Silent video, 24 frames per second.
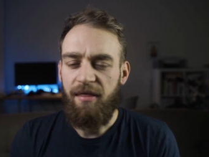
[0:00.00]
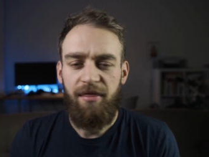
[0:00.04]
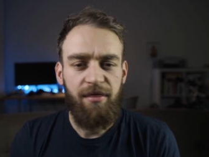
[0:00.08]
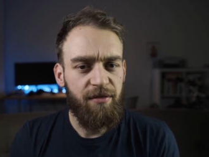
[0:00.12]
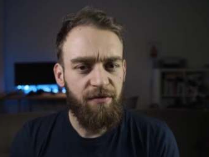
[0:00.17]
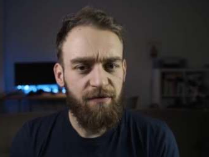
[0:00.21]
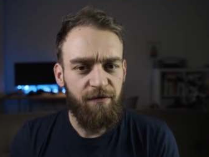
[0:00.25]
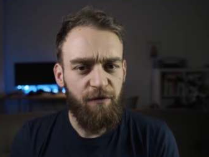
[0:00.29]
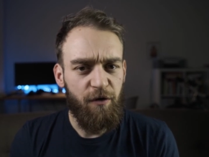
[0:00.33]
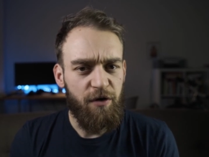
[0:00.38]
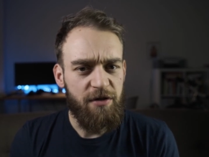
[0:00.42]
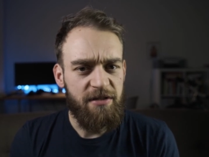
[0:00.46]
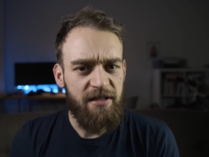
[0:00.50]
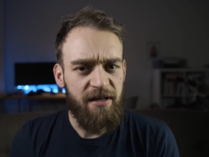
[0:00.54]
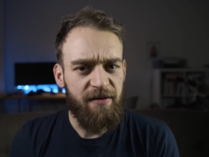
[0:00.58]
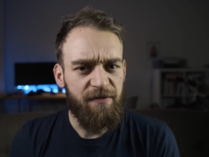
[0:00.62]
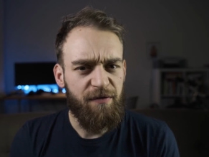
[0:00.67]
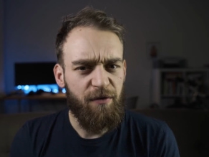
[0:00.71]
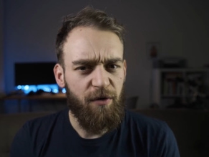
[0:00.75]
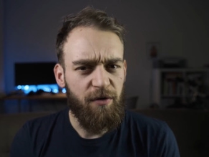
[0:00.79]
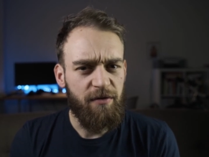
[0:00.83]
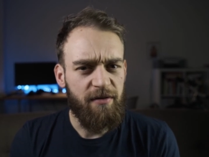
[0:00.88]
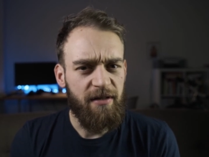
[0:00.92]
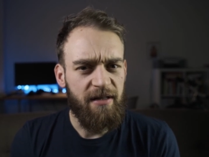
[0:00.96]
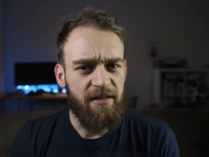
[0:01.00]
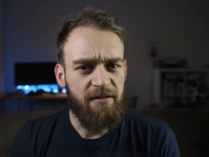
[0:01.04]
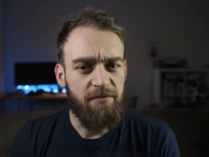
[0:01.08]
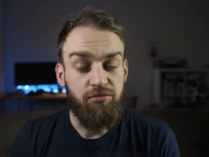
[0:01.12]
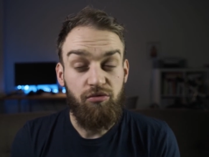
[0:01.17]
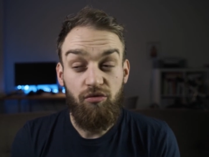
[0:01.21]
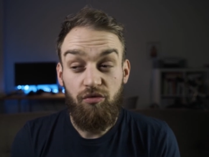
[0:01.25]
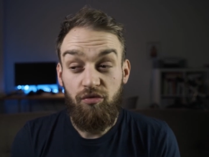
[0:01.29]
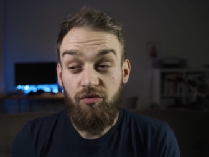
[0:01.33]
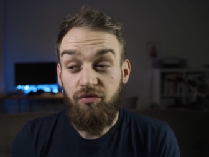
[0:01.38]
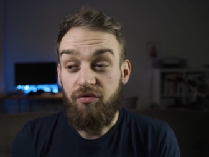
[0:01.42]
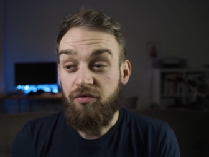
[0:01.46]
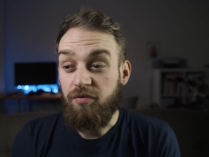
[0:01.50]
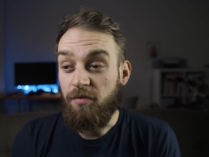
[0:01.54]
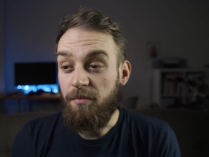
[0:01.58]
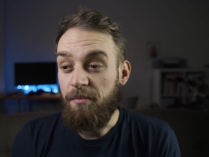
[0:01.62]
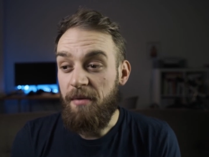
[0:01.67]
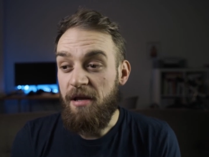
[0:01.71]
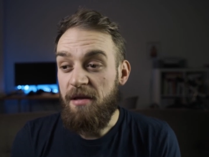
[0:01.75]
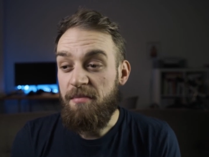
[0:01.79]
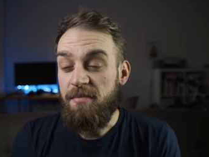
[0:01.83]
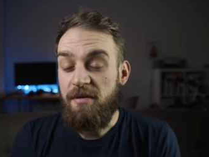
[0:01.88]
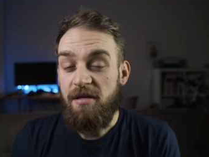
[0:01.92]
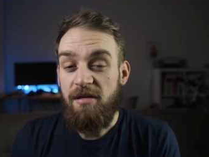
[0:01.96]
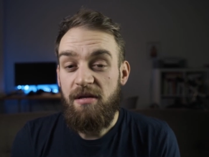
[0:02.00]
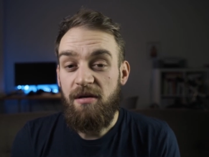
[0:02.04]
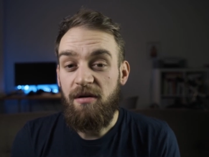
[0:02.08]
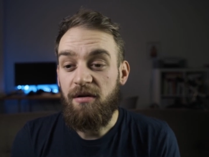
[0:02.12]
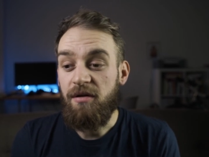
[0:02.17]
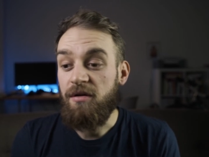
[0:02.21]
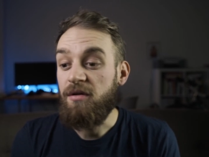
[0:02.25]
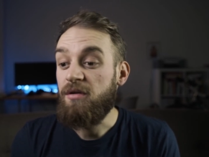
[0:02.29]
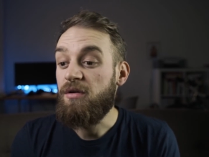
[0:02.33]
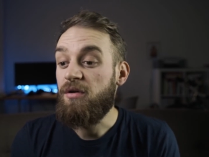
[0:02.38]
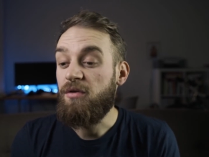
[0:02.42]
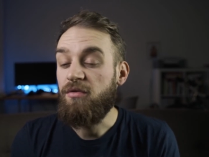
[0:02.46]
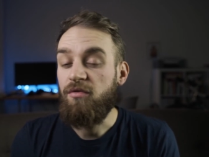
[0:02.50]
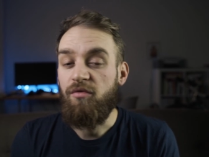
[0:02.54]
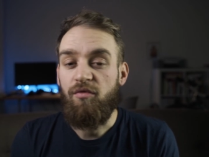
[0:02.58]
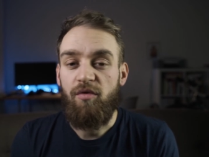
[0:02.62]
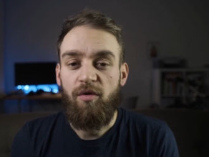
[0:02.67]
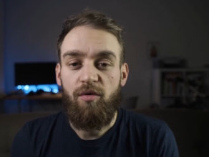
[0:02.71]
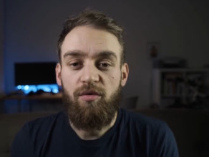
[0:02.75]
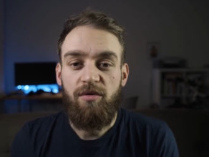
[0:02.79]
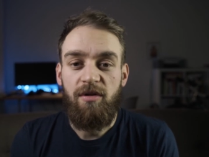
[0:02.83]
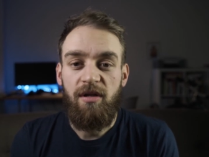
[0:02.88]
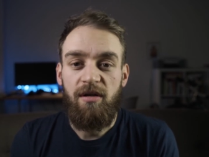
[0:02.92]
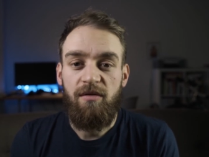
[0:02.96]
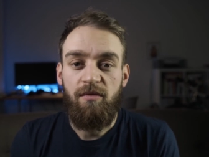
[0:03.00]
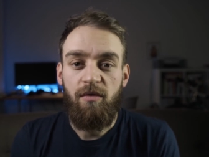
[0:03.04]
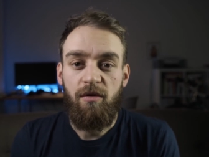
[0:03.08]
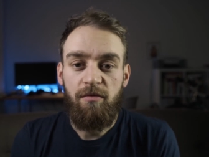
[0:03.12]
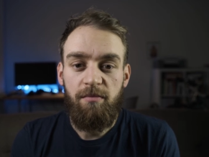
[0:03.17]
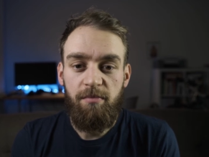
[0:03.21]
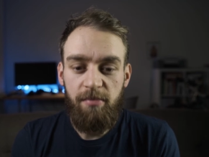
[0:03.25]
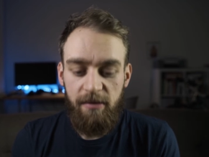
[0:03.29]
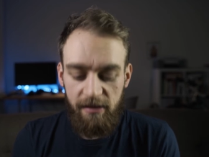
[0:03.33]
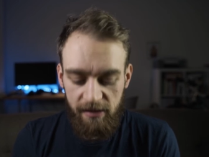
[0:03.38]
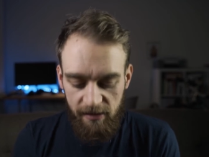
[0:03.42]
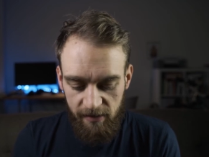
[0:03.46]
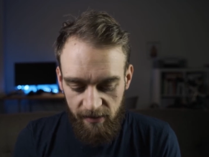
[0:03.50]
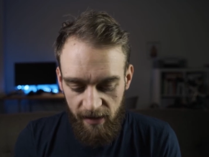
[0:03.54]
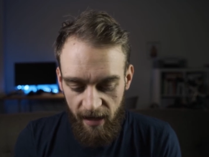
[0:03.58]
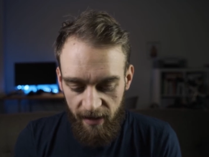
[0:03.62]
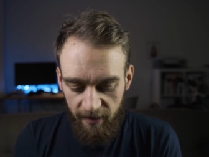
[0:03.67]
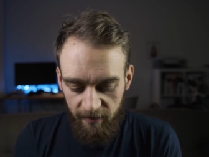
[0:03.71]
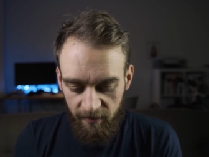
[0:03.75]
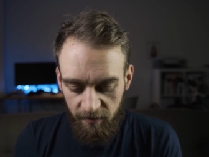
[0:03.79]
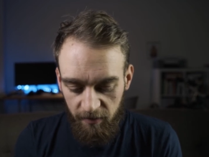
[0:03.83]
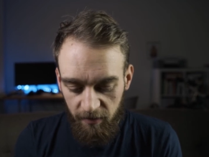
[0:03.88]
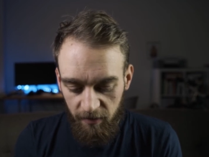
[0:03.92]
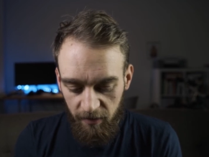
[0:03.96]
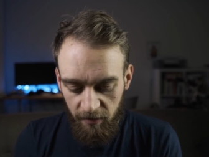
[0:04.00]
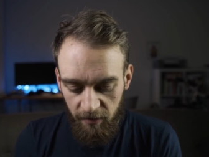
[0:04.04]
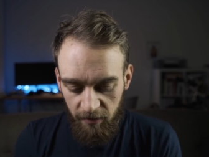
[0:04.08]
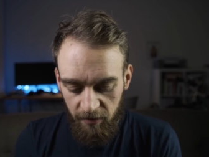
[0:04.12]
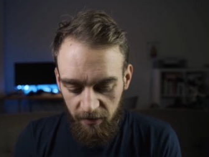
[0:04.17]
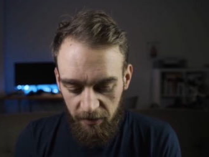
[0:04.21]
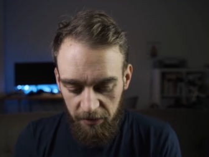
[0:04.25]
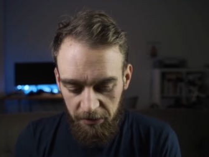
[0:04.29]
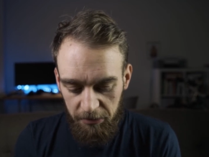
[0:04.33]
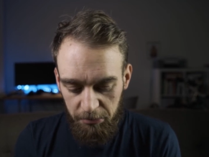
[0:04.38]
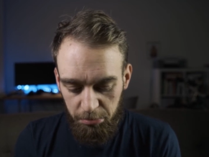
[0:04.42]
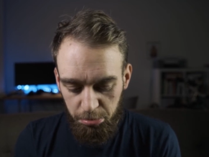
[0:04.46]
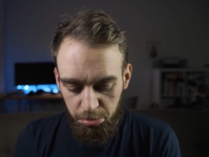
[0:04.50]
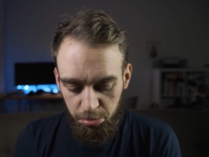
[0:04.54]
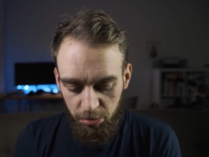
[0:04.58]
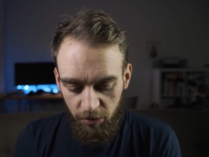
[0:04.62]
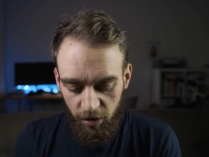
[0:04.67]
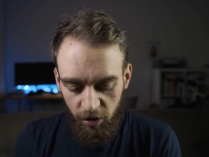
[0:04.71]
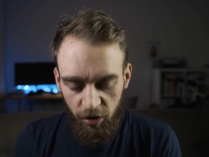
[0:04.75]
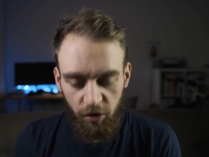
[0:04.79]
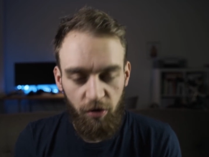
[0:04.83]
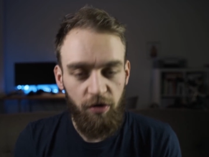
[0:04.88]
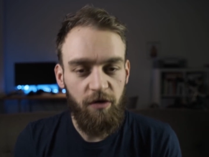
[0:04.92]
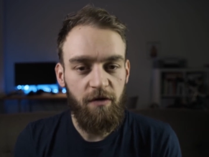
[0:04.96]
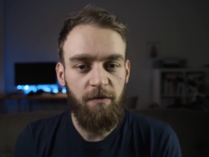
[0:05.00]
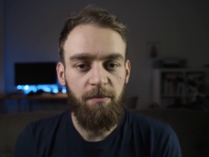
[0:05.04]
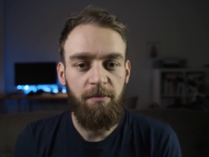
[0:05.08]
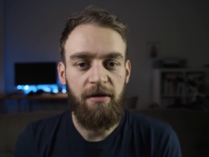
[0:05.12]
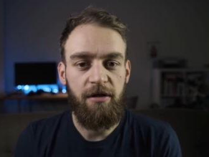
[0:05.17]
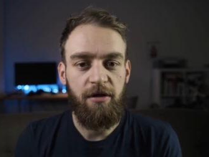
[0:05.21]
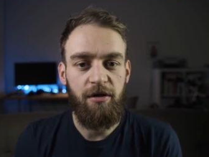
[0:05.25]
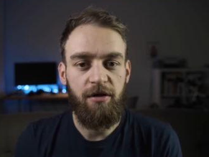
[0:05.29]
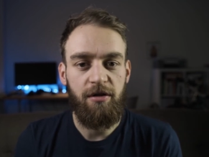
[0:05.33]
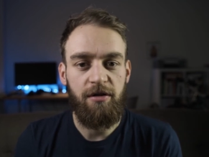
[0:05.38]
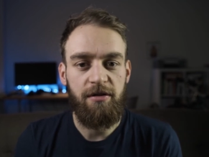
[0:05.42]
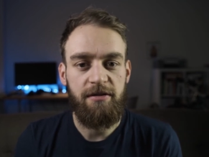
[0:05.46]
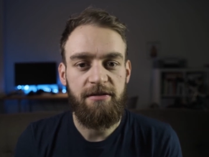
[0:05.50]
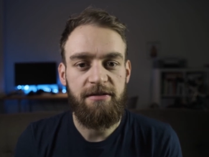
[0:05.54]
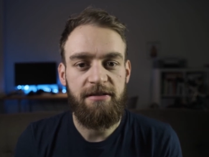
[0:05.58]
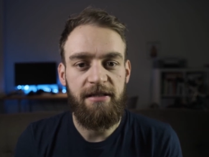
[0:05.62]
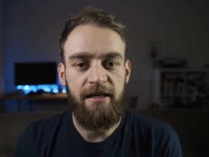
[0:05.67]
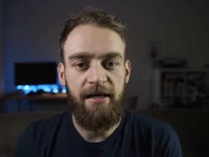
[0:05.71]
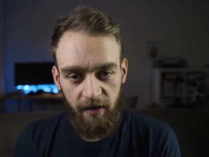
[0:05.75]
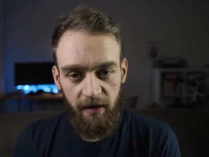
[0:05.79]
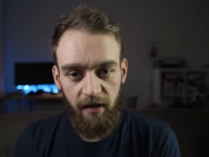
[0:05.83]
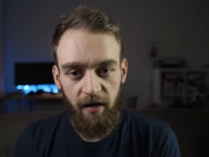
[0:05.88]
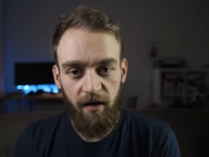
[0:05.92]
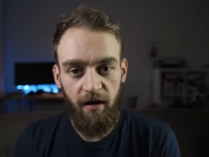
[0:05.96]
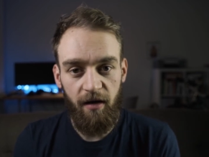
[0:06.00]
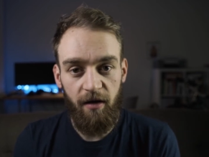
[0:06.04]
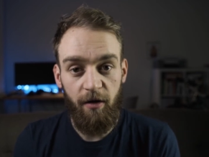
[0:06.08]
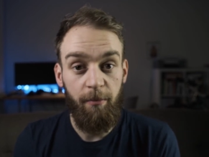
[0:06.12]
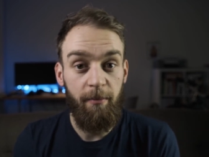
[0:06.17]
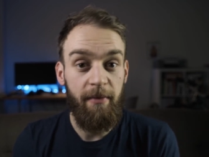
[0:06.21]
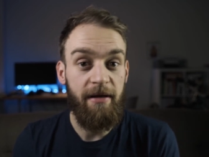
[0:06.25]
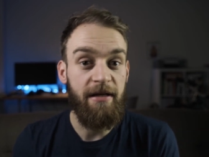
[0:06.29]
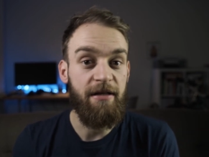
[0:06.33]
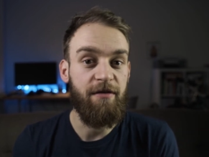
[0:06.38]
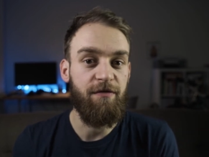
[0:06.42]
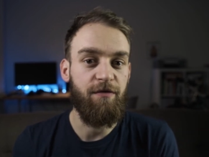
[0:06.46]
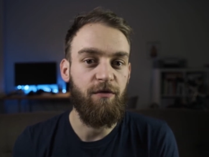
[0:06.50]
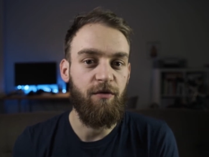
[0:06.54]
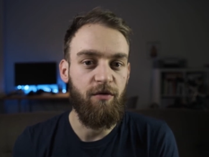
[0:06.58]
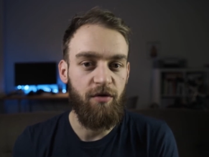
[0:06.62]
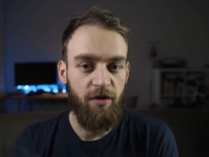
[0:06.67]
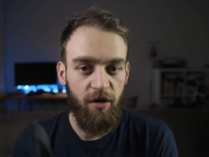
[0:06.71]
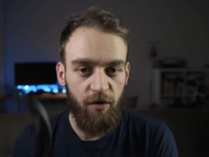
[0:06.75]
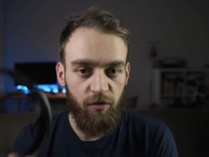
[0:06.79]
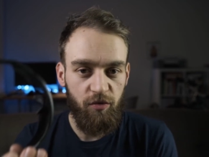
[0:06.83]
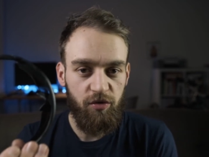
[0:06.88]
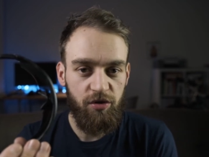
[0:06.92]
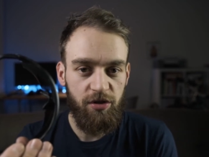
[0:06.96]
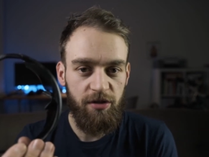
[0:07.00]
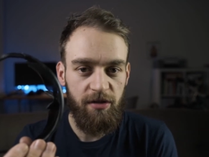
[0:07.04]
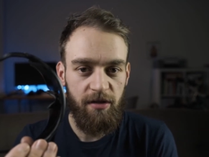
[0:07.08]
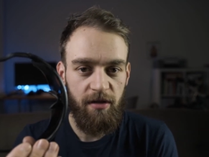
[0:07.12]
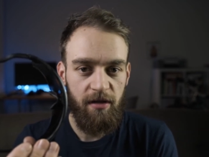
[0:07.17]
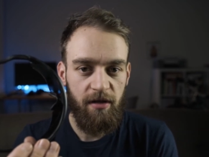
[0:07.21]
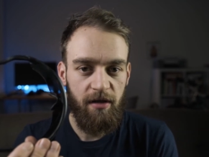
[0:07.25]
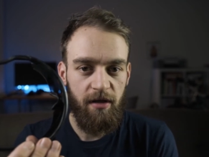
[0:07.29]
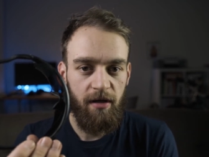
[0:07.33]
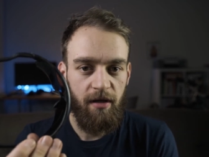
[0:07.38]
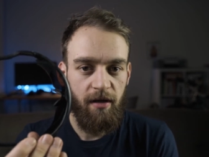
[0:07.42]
first I thought that maybe on the road they won't be that good because they are made for the ocean.